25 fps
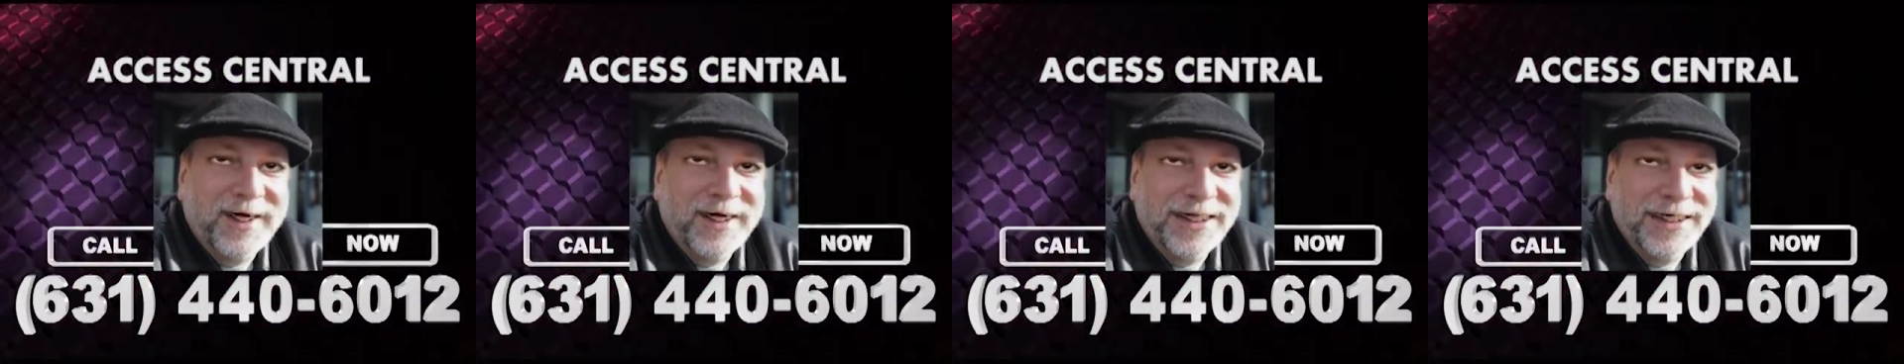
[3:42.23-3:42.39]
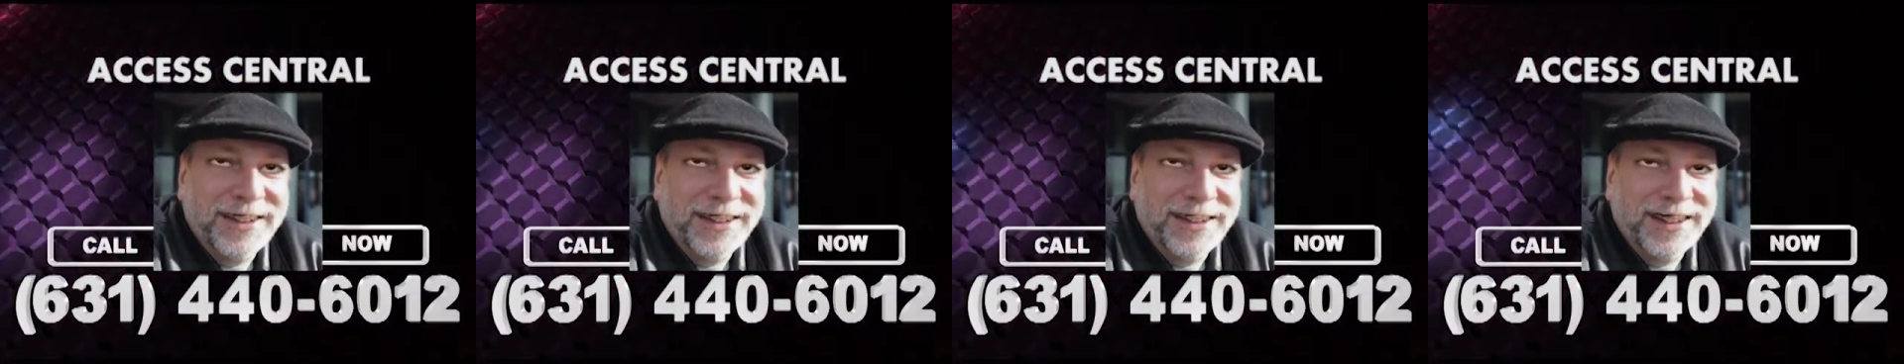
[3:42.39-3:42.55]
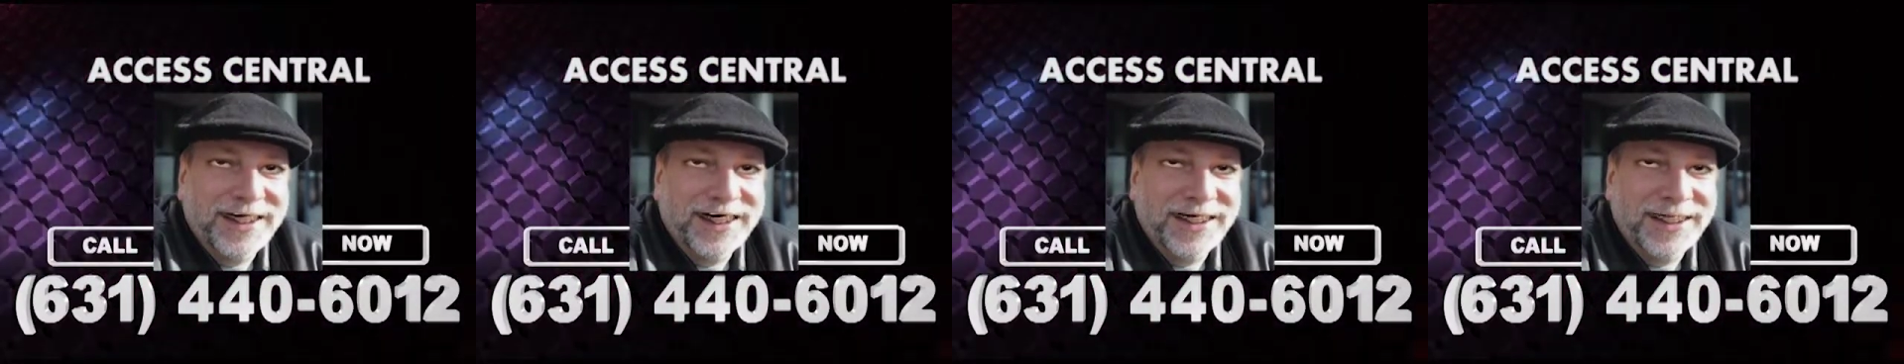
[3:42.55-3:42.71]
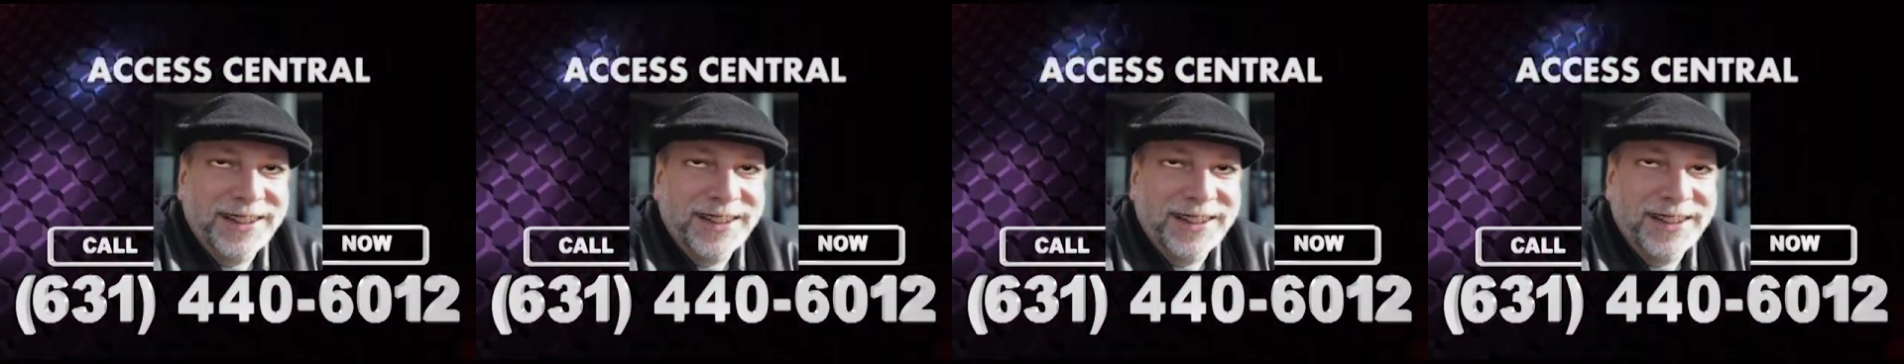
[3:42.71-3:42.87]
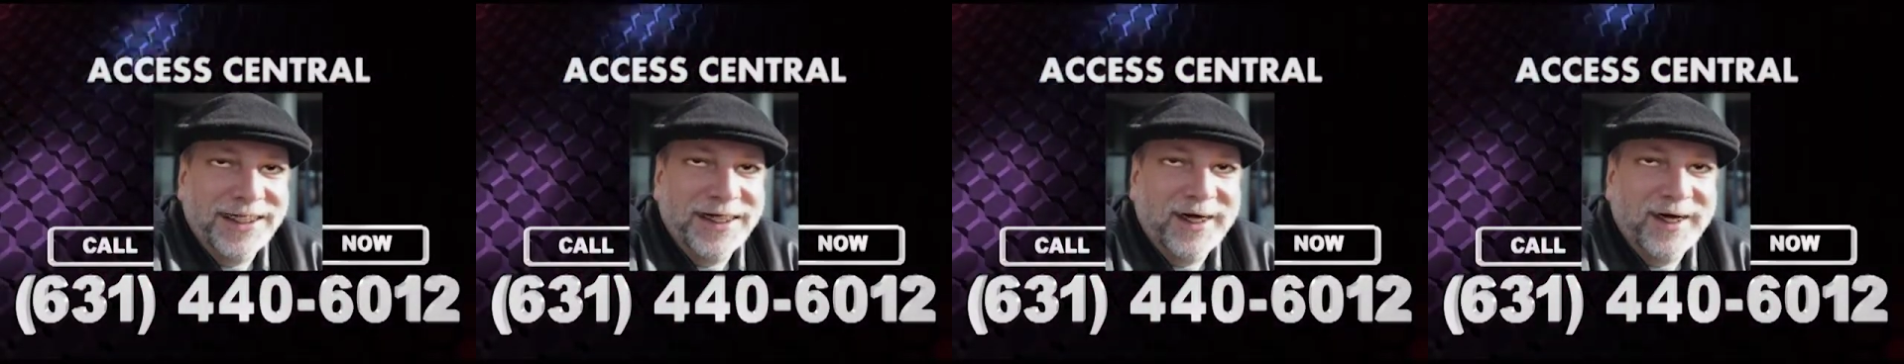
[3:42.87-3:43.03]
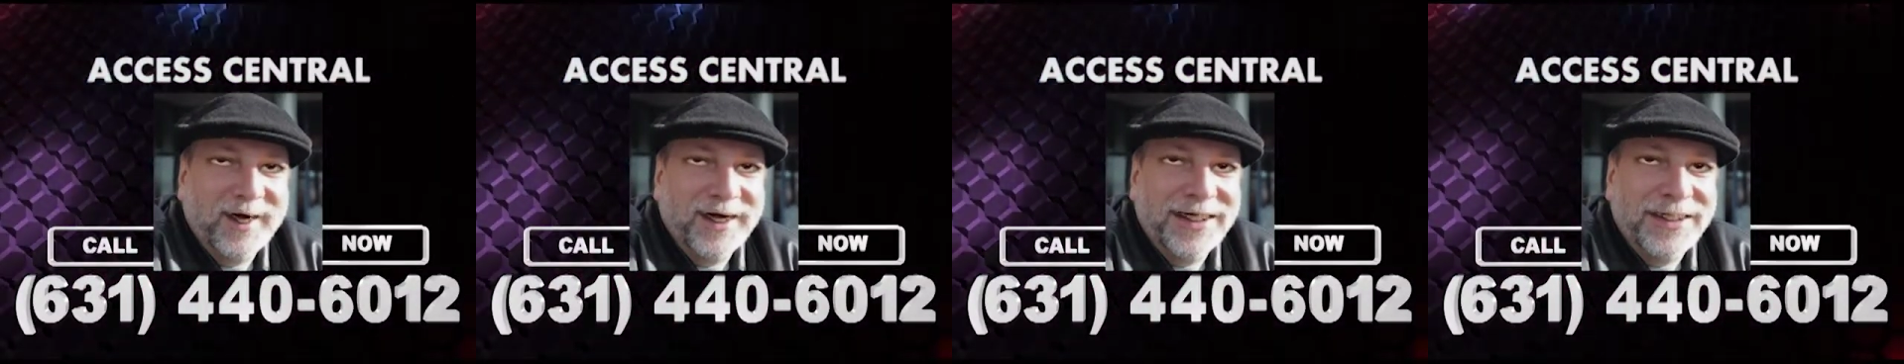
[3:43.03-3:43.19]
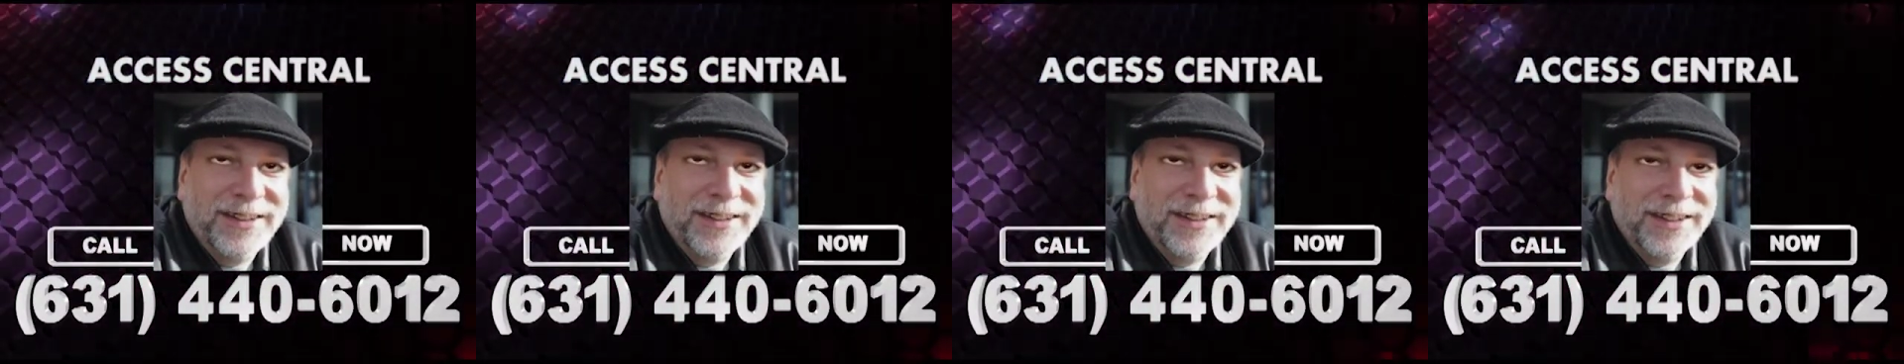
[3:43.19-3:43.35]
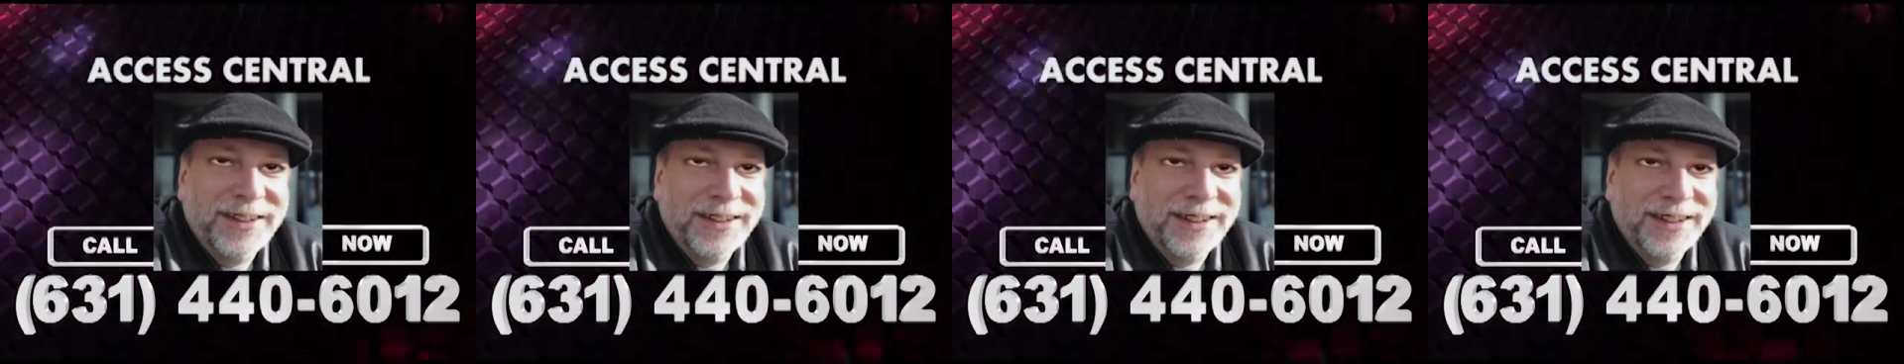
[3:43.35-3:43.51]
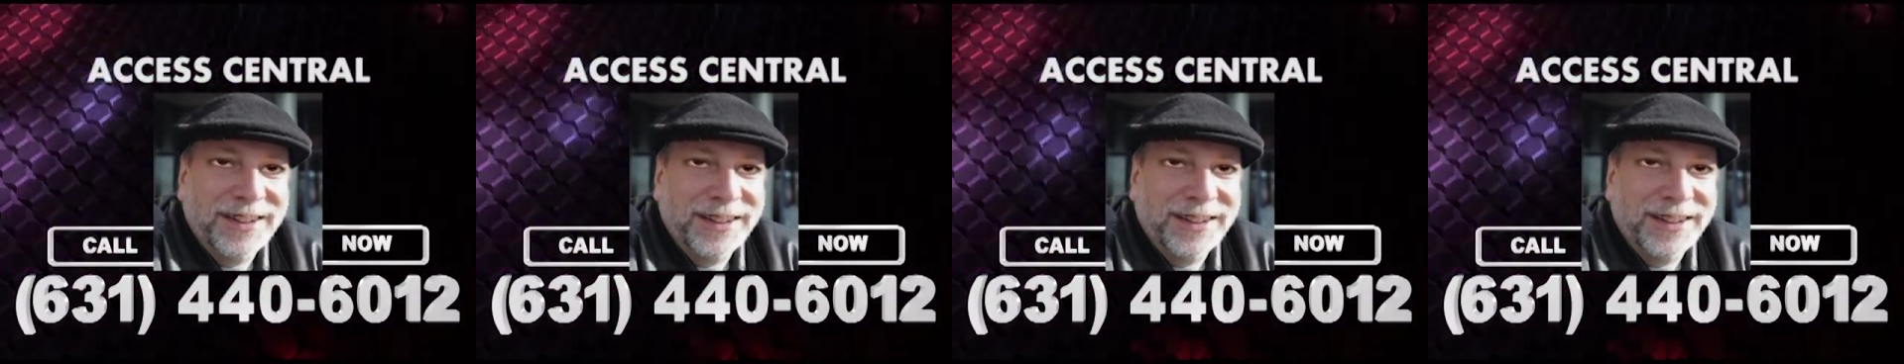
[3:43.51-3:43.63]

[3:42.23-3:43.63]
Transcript: without due process